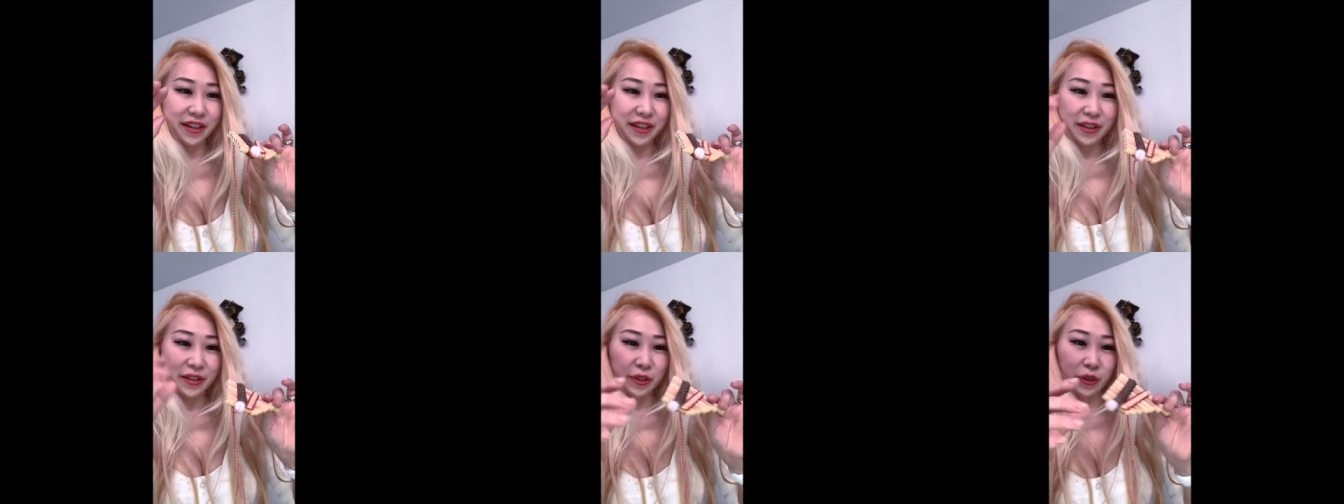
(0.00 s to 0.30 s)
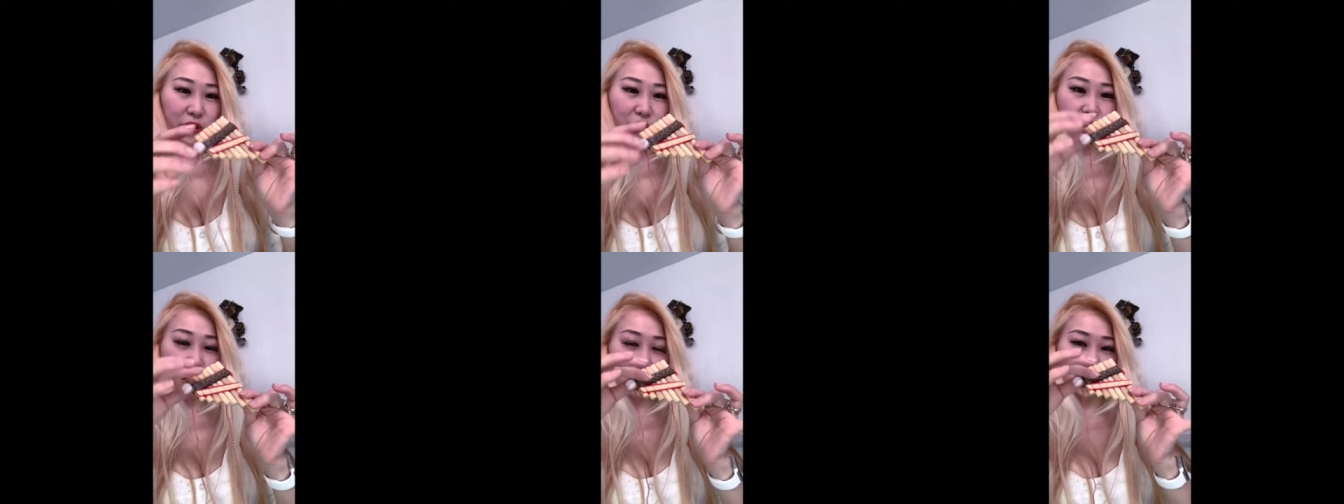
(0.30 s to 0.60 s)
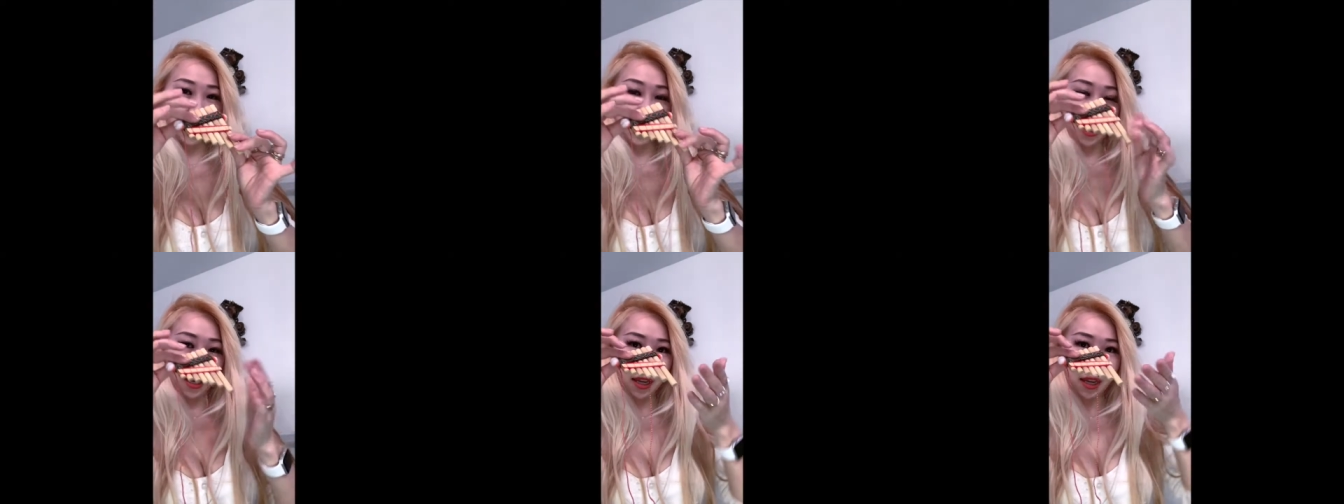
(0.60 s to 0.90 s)
So it's not
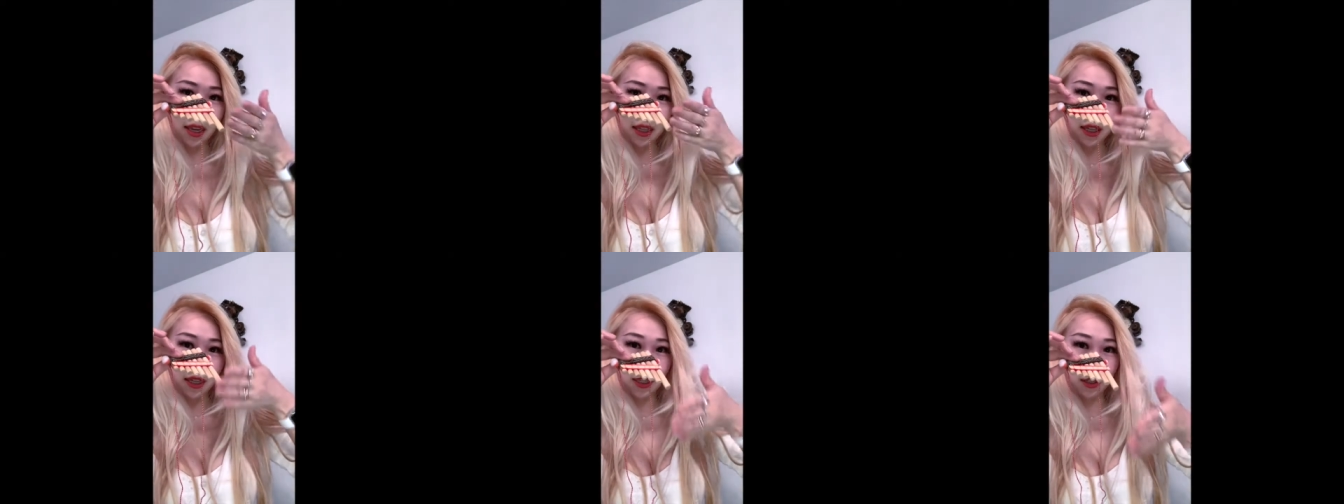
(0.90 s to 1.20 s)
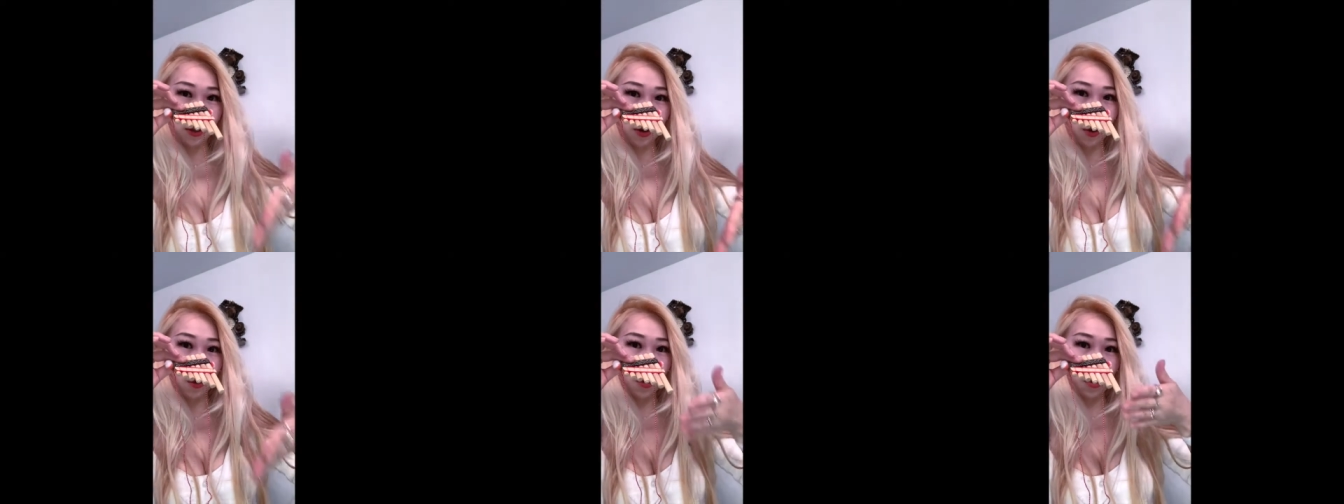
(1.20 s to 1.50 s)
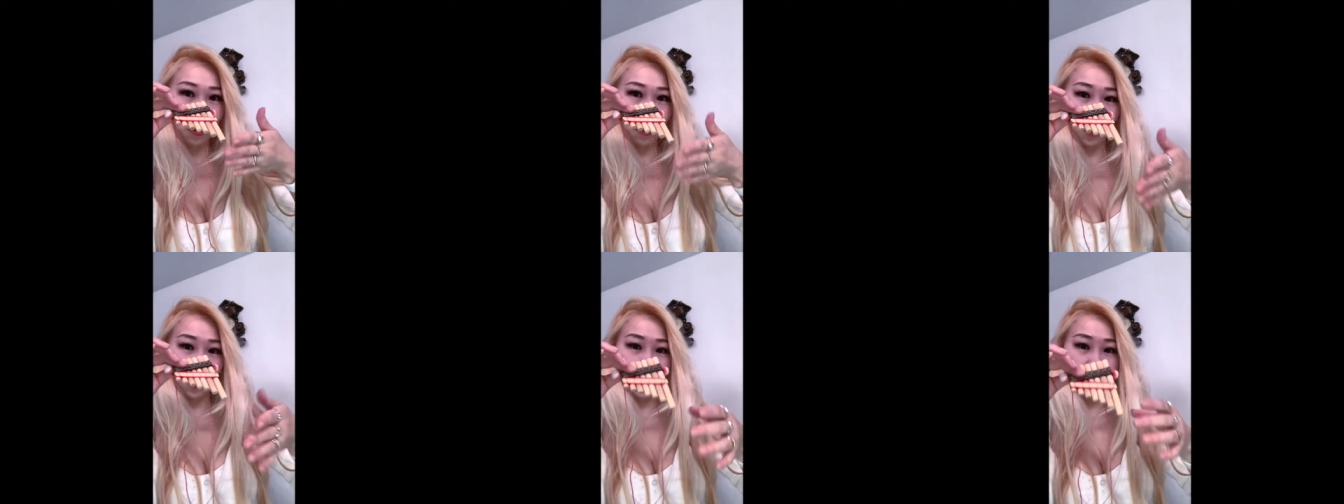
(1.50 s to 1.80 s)
just like, it doesn't go
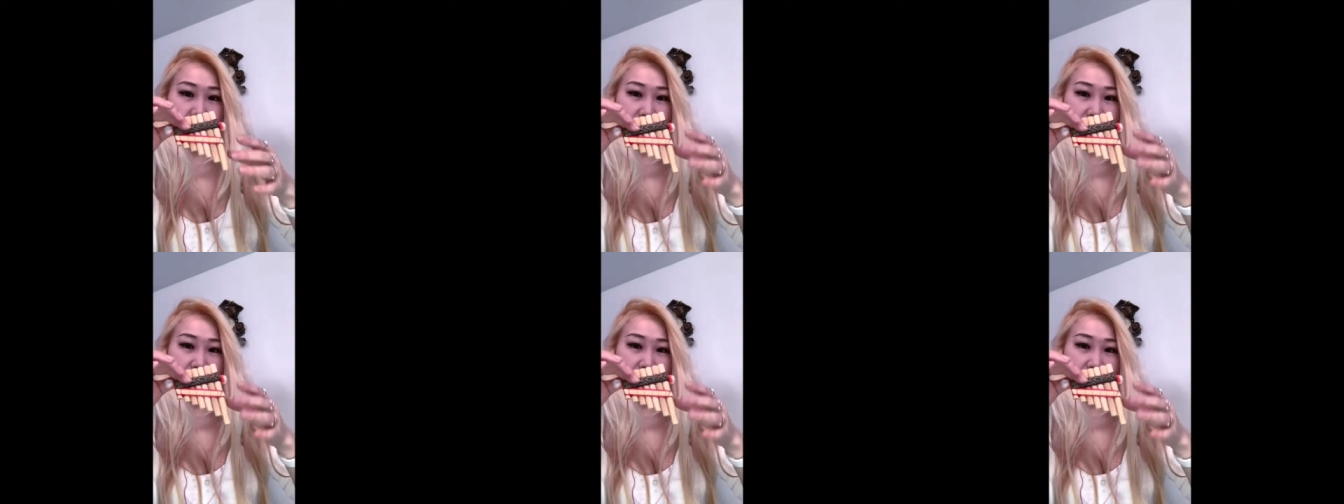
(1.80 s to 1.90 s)
through.